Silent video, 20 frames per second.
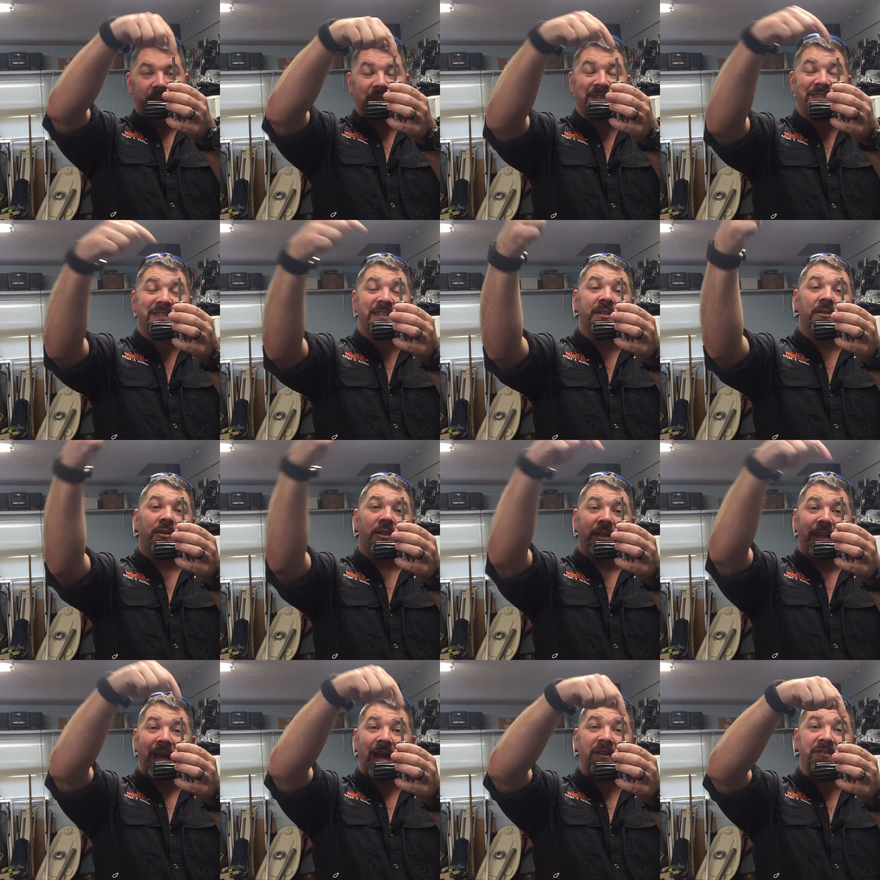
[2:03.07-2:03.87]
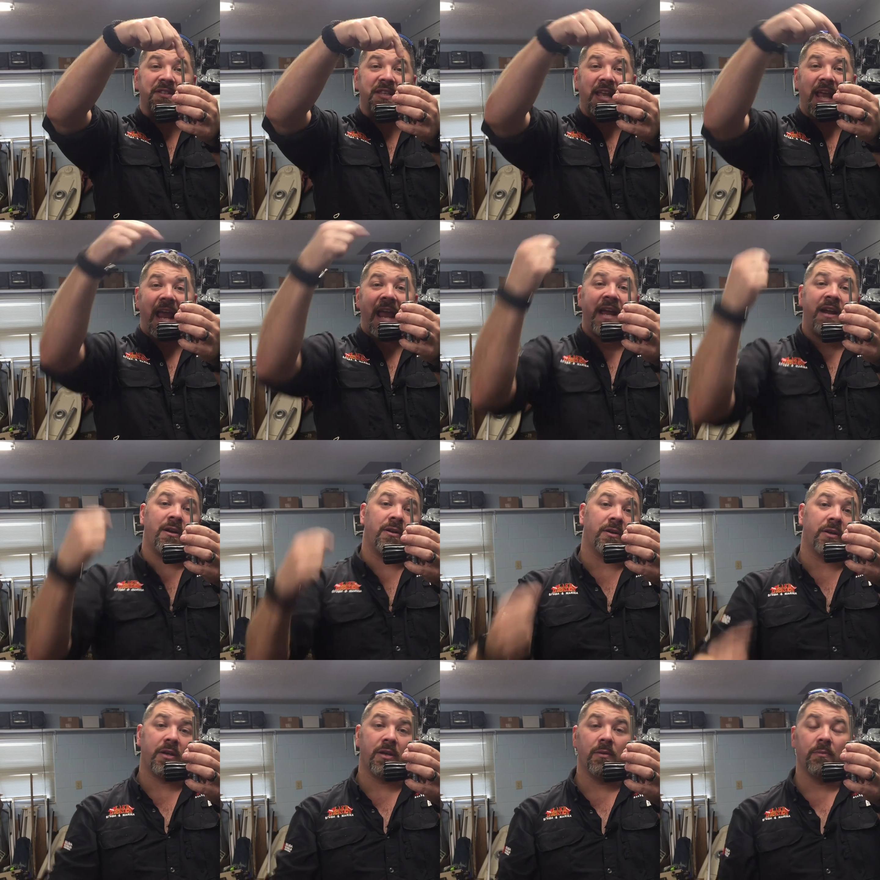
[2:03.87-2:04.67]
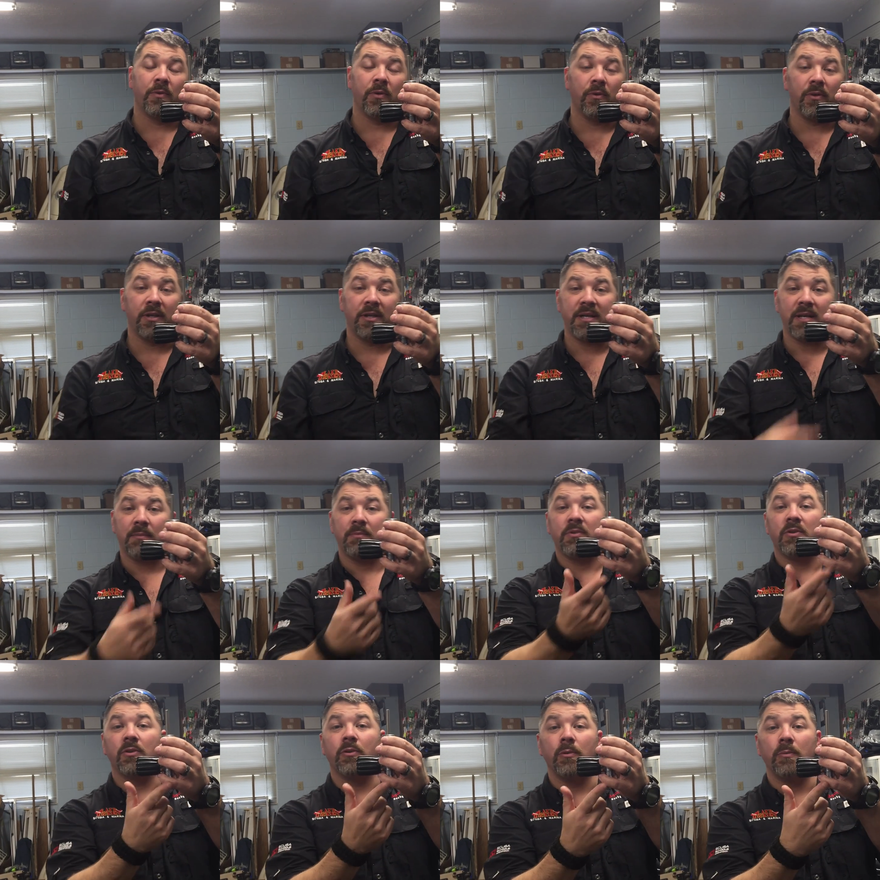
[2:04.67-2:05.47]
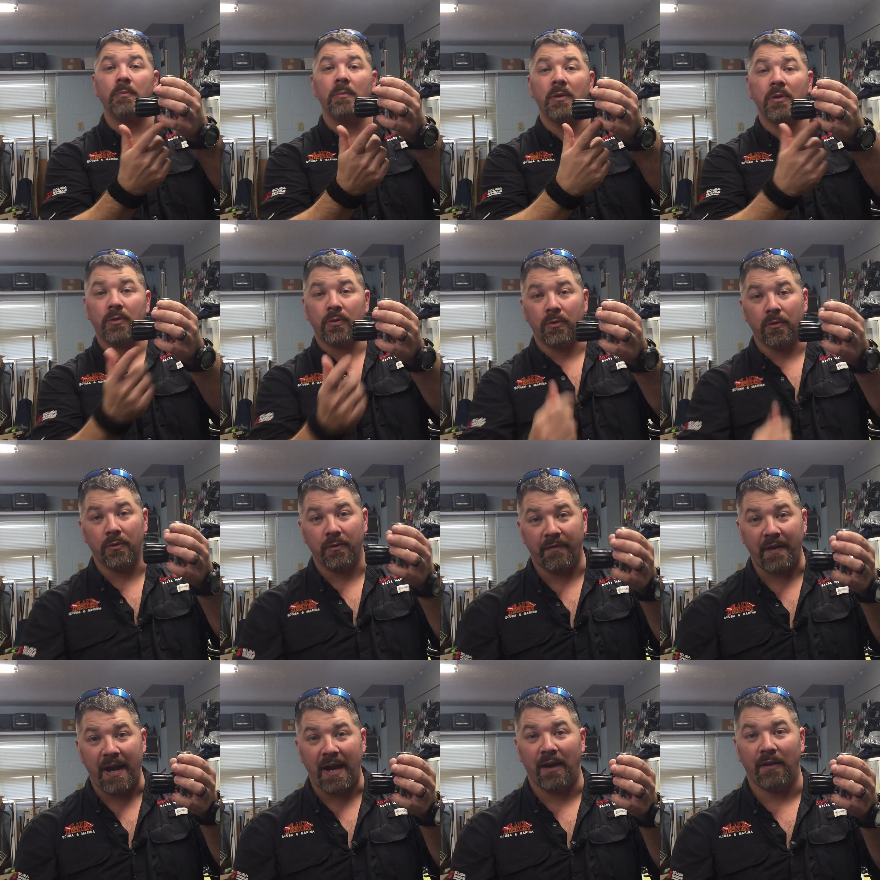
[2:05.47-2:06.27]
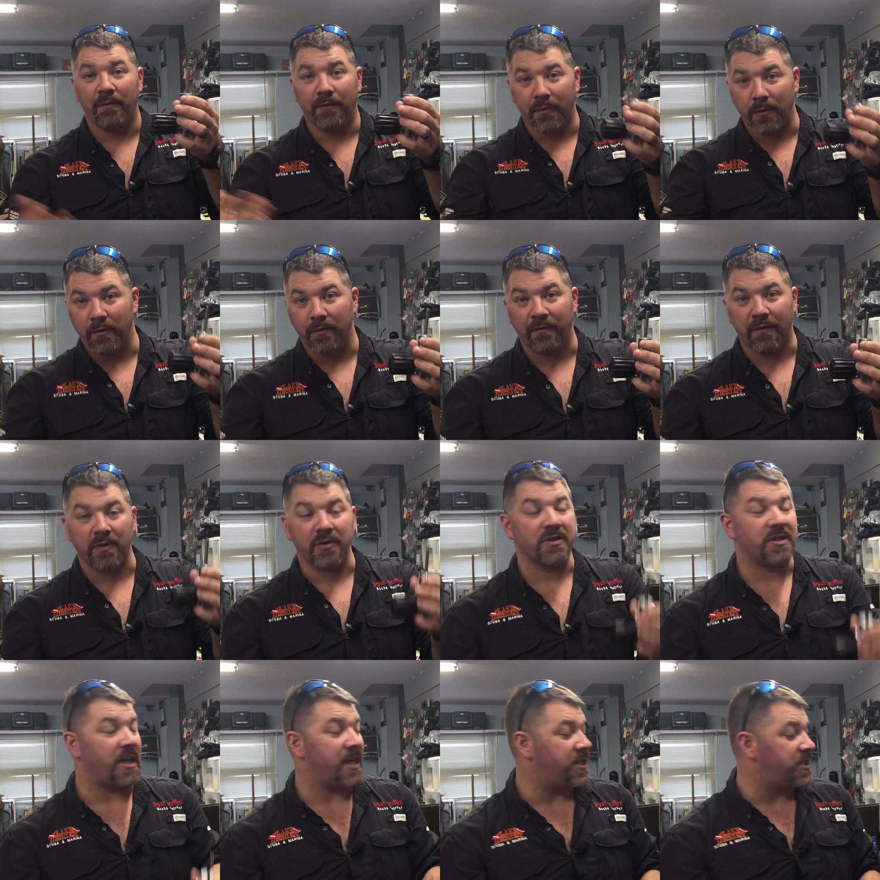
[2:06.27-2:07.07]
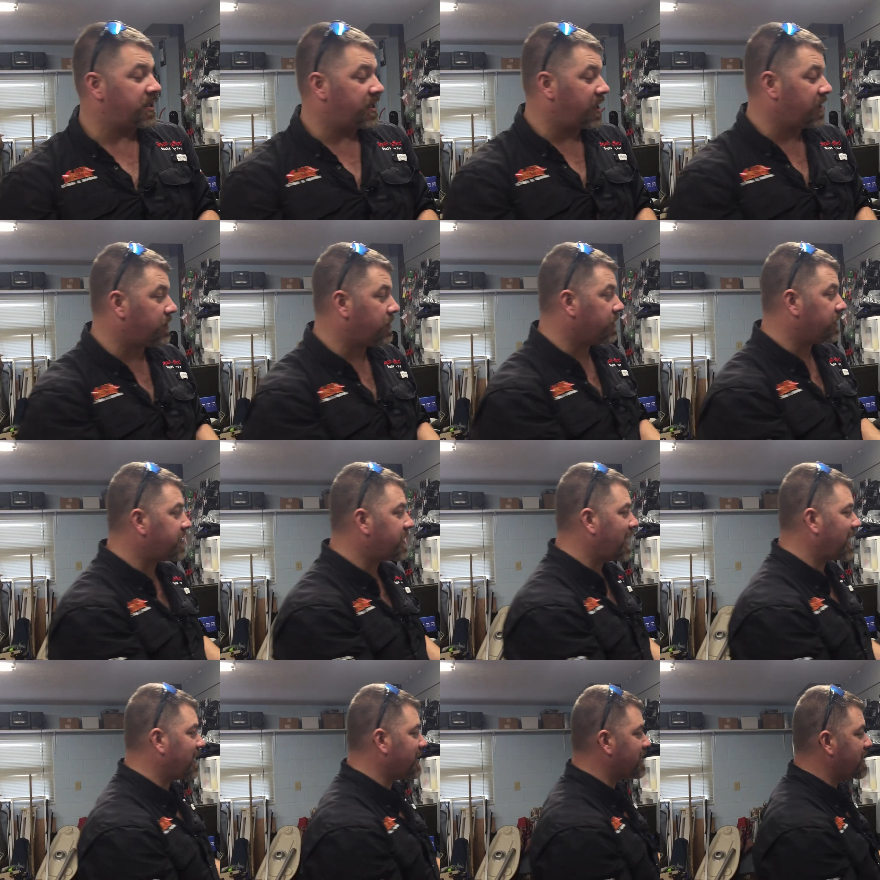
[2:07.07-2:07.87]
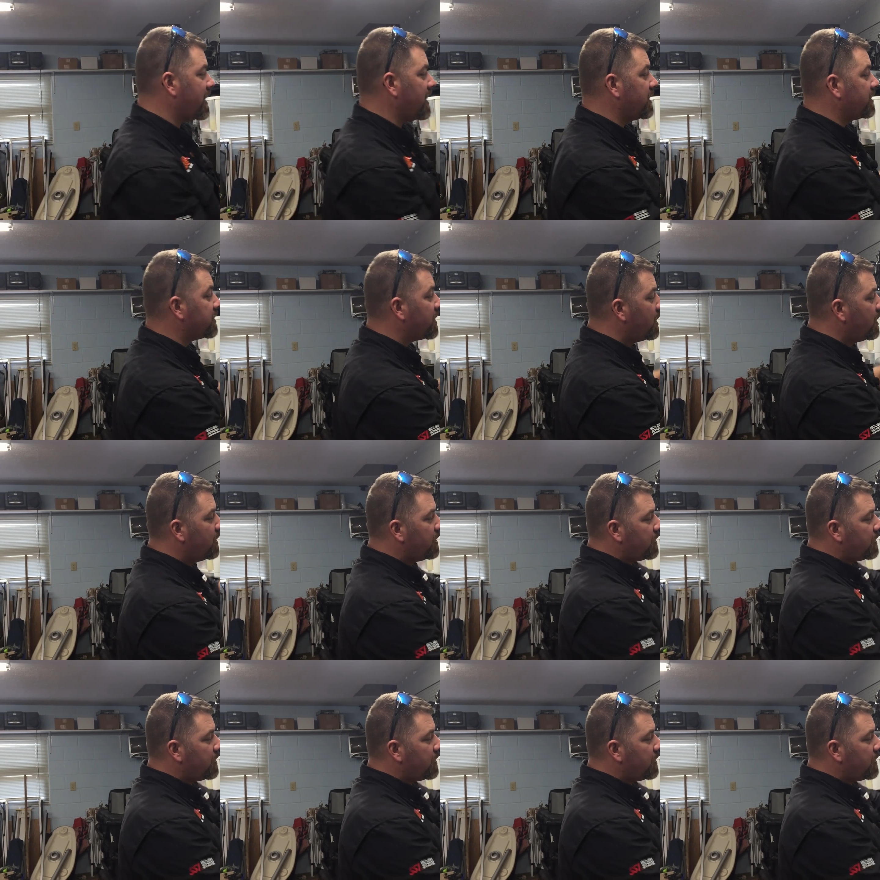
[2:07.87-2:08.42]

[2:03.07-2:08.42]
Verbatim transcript: but it still allows the air to come through the dip tube, through the valve, through the first stage, and into the second stage.